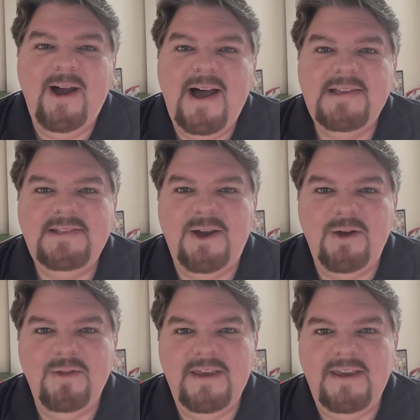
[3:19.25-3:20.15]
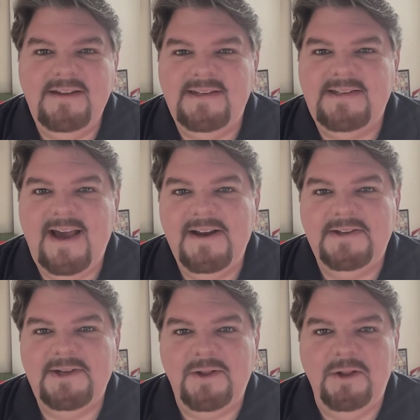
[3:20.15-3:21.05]
I saw the design, I
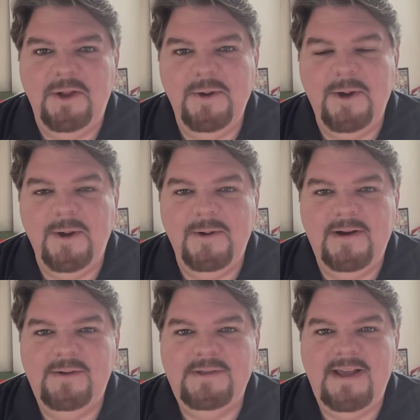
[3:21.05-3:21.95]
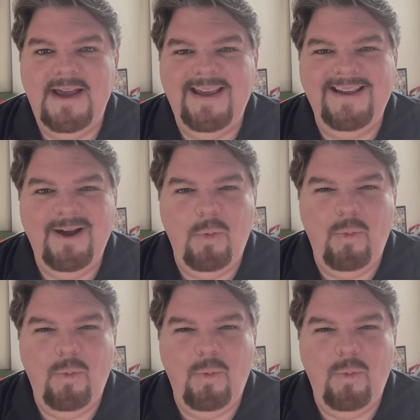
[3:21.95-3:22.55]
saw the logo and I was like,